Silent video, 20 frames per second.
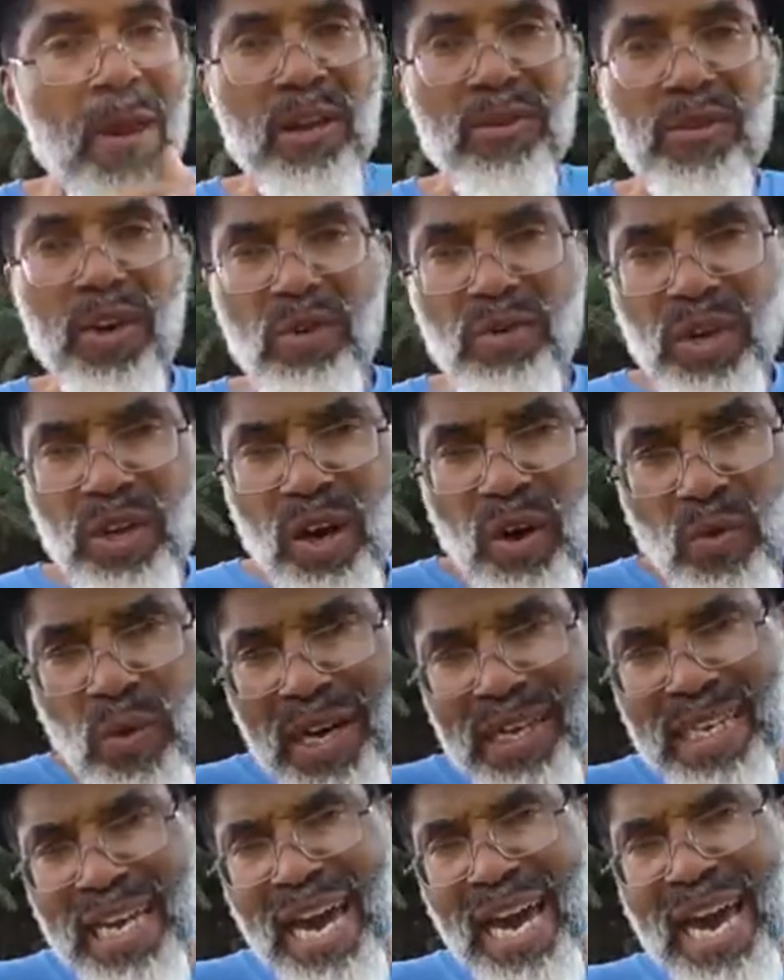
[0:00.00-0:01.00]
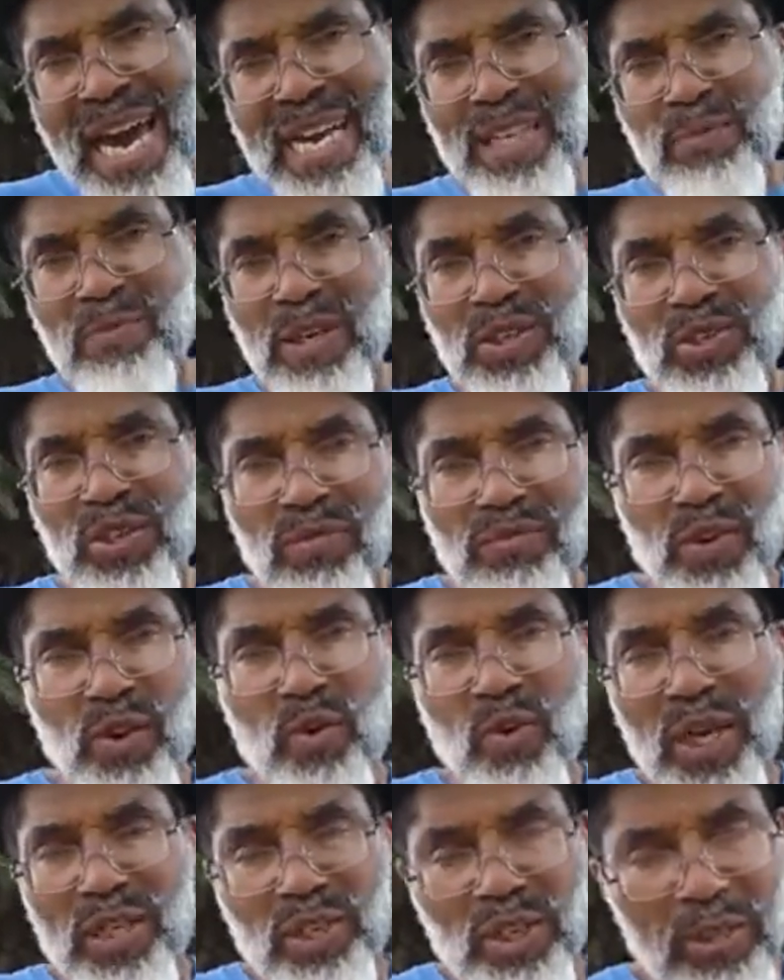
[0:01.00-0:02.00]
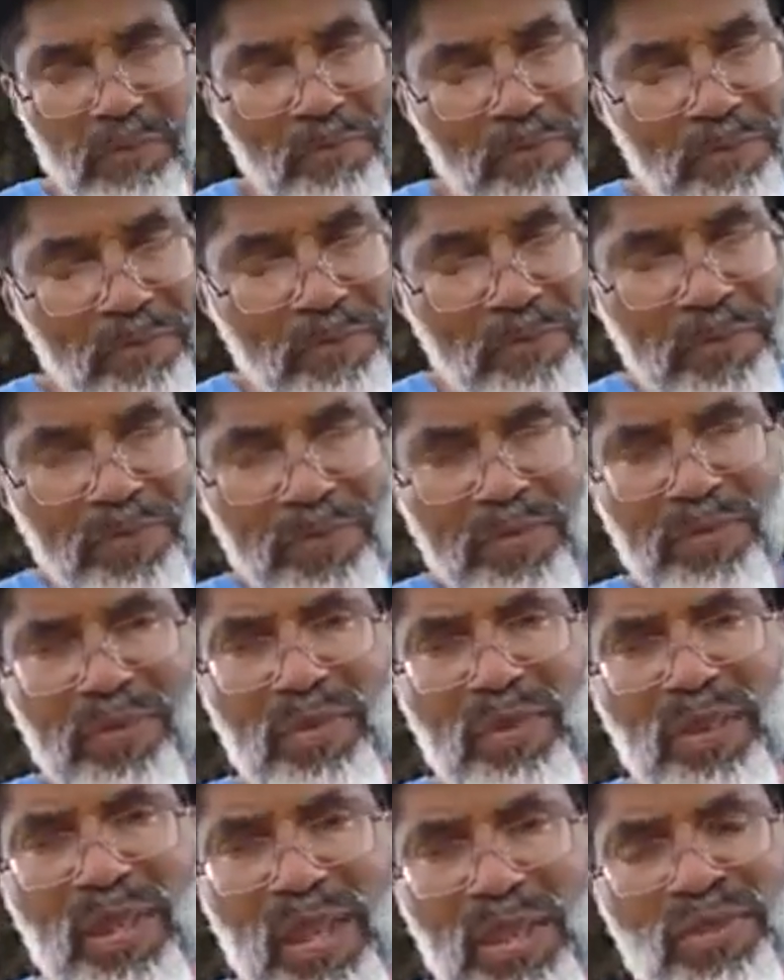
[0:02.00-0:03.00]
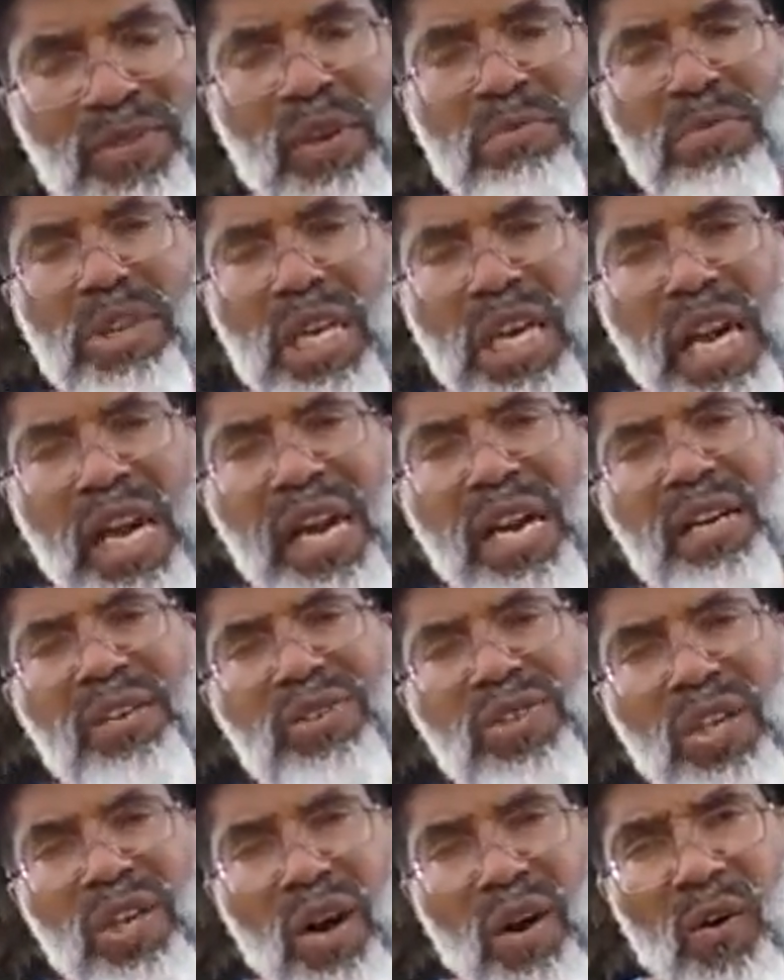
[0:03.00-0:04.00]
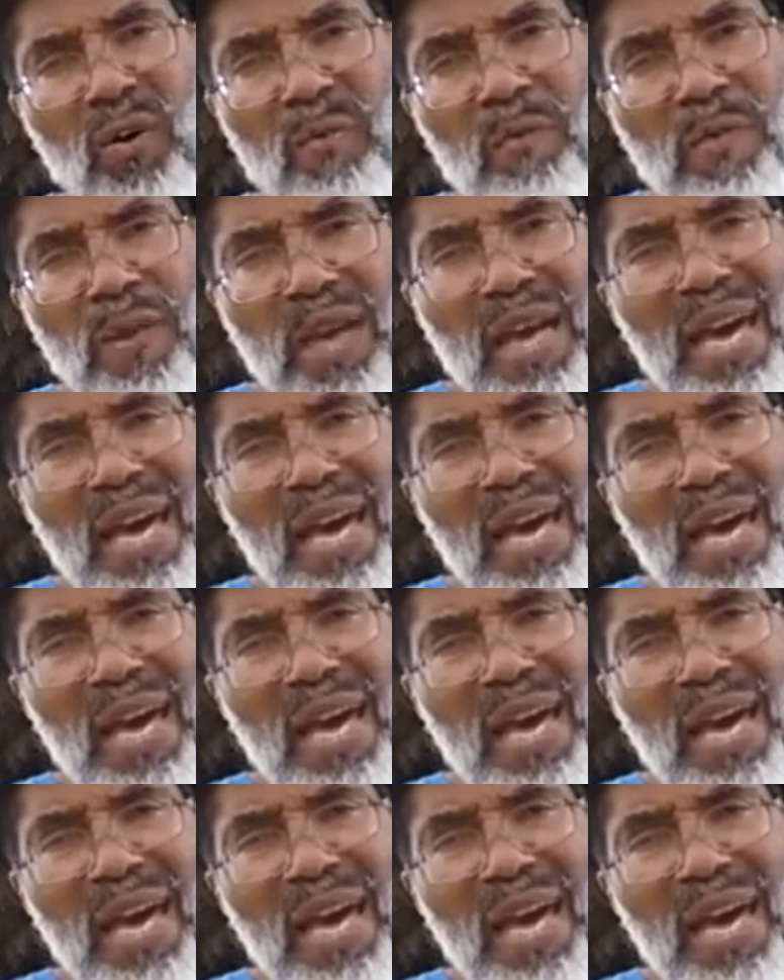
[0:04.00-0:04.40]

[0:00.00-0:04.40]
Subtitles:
So, you know, one day I asked myself the question, some years ago,